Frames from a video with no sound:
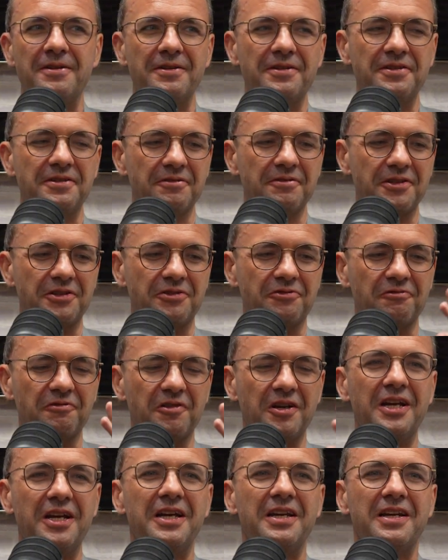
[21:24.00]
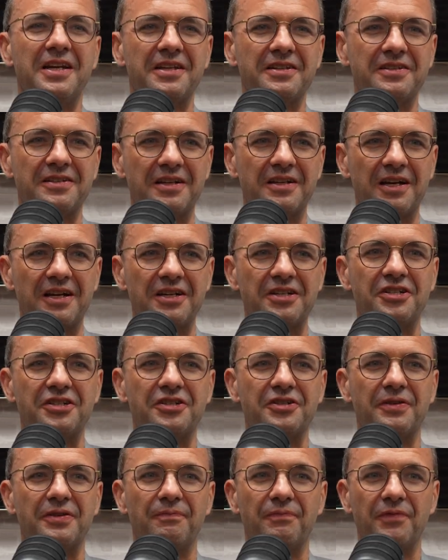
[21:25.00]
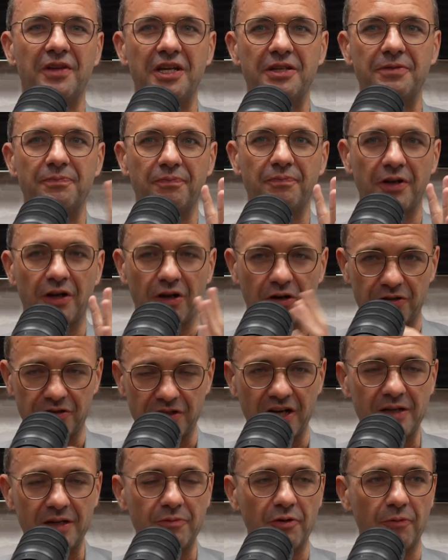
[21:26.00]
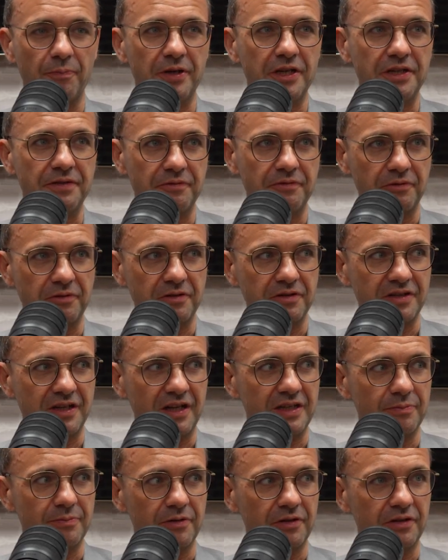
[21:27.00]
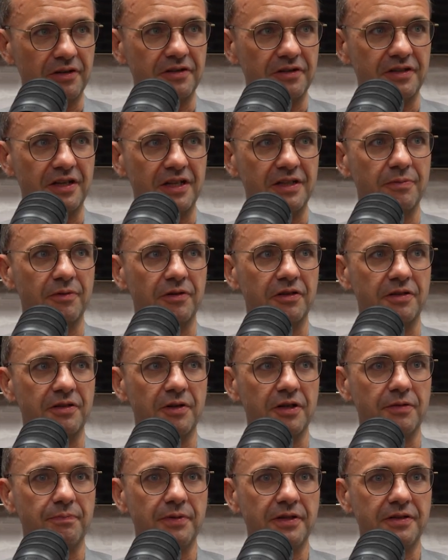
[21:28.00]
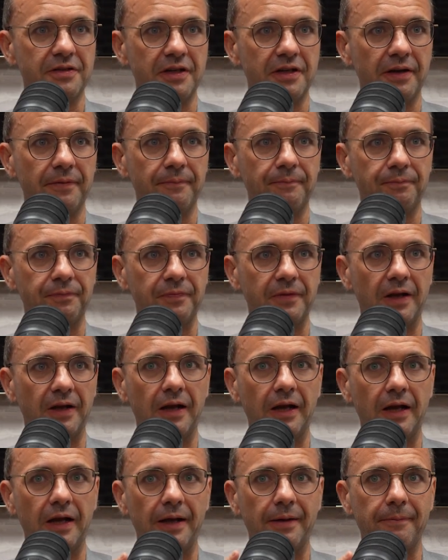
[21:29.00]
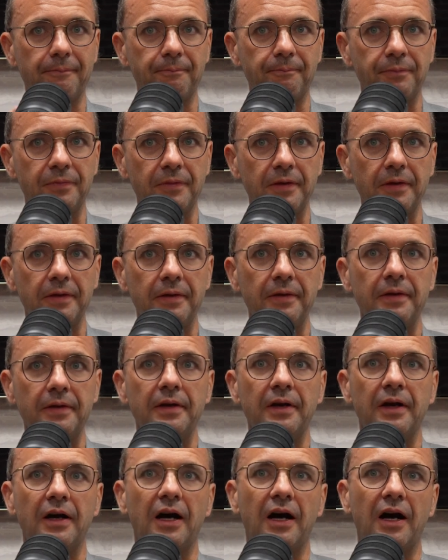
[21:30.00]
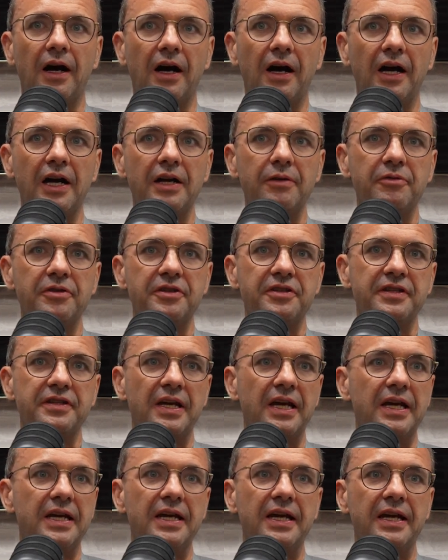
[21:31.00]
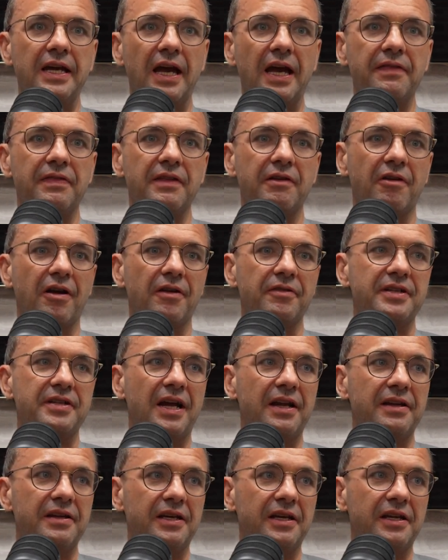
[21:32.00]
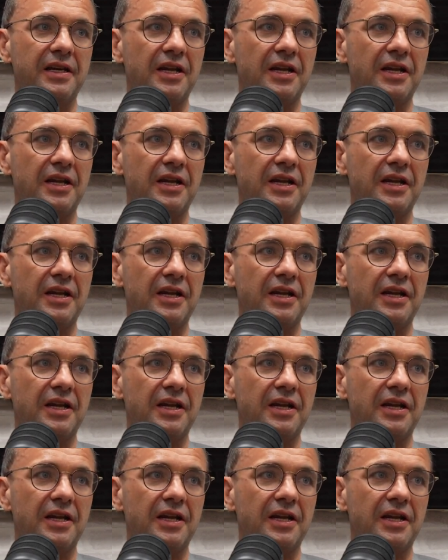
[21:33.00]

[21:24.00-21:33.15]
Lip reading: So it's green, it's lush. It's slightly more peaceful than Santa Monica. Santa Monica's much busier. I would say, again, they're outstanding in